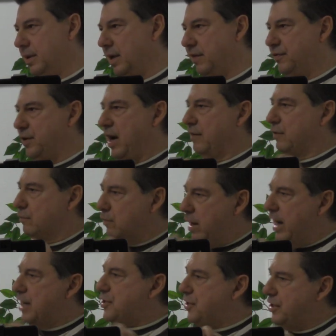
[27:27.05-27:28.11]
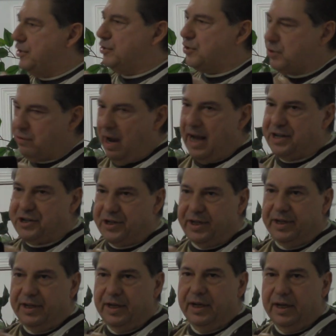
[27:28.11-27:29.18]
If you have a rash and you scratch
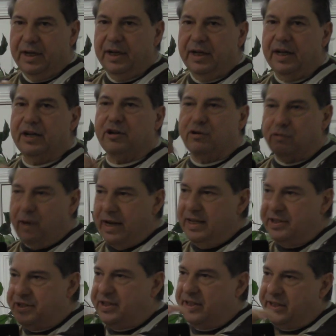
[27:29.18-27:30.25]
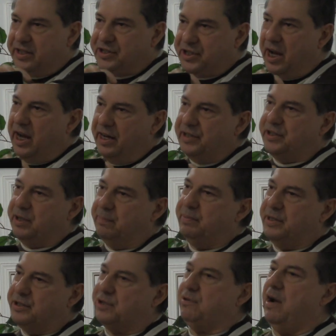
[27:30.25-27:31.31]
it, it greatens the desire to
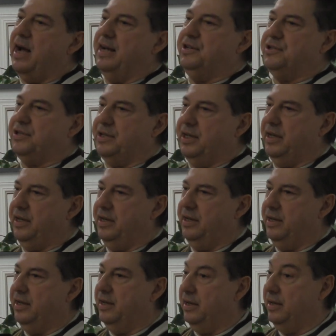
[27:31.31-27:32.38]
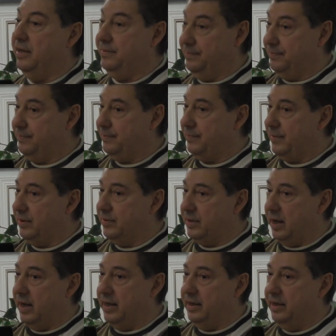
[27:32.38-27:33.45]
be scratched.
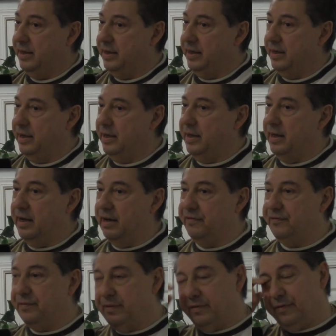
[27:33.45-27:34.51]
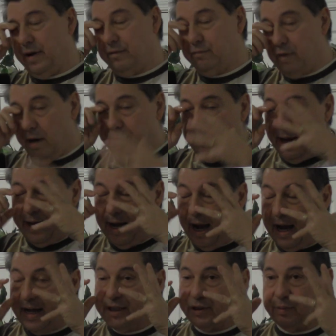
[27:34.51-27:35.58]
Okay? If, if I rub my
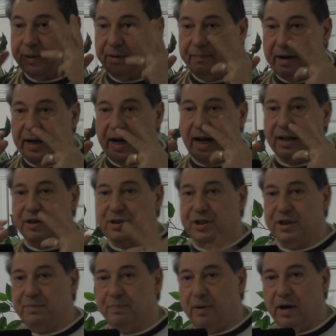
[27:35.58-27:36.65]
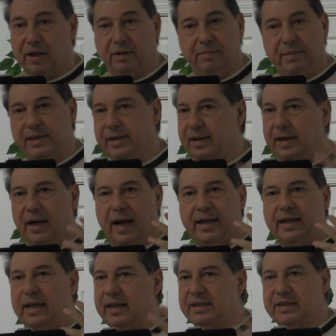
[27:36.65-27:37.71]
eyes when my allergies bother me, I
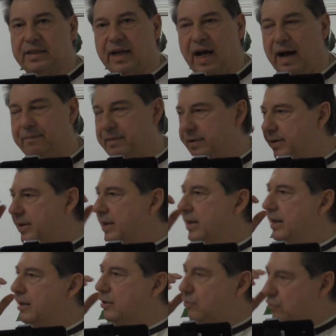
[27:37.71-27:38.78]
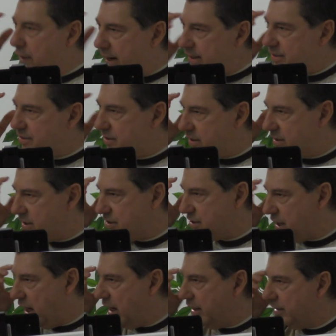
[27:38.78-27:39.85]
can't stop it. It greatens the
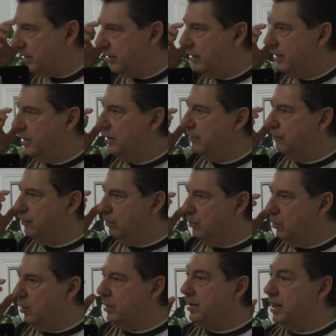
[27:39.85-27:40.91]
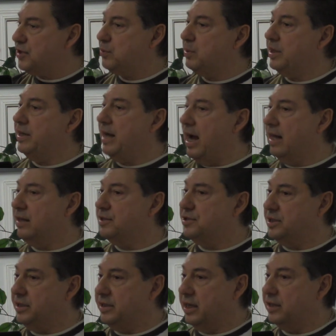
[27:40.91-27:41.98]
desire for more. That's what an
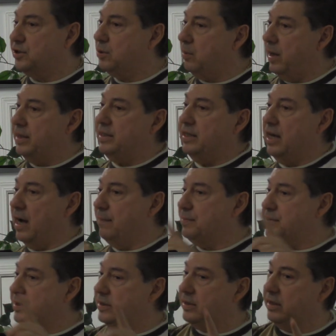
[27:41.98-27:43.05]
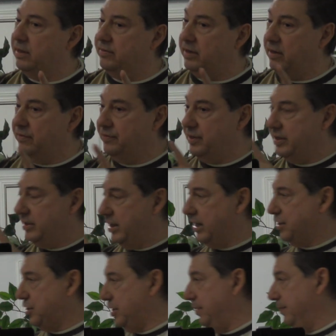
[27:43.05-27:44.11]
allergy does, quite the opposite of, of an
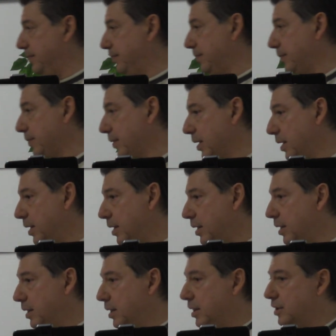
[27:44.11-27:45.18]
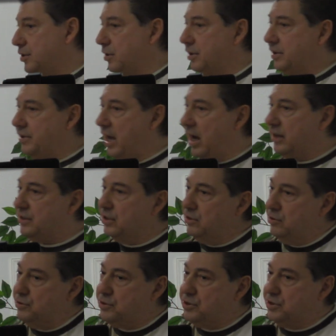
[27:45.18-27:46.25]
addiction. So the doctor
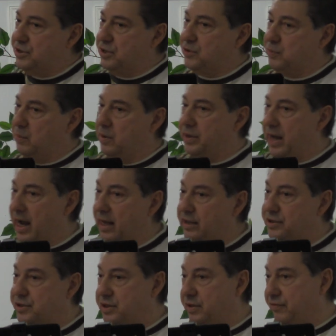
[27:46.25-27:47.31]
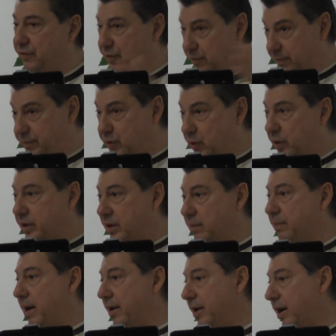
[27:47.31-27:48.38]
uses this word allergy for talking
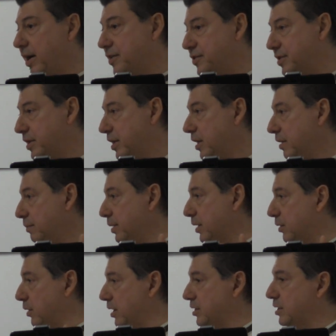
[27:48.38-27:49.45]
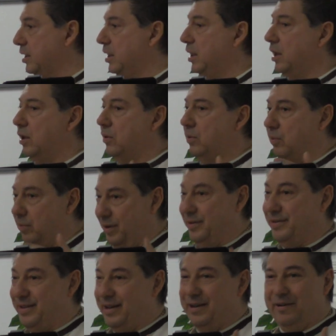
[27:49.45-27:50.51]
about us because
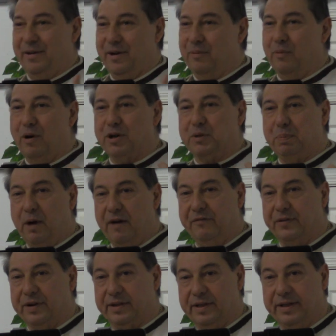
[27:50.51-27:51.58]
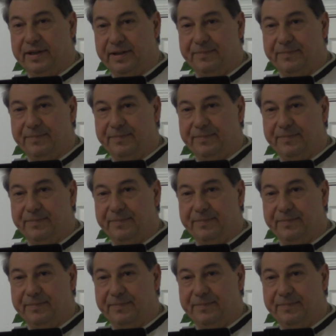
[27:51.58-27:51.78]
it, it works perfectly.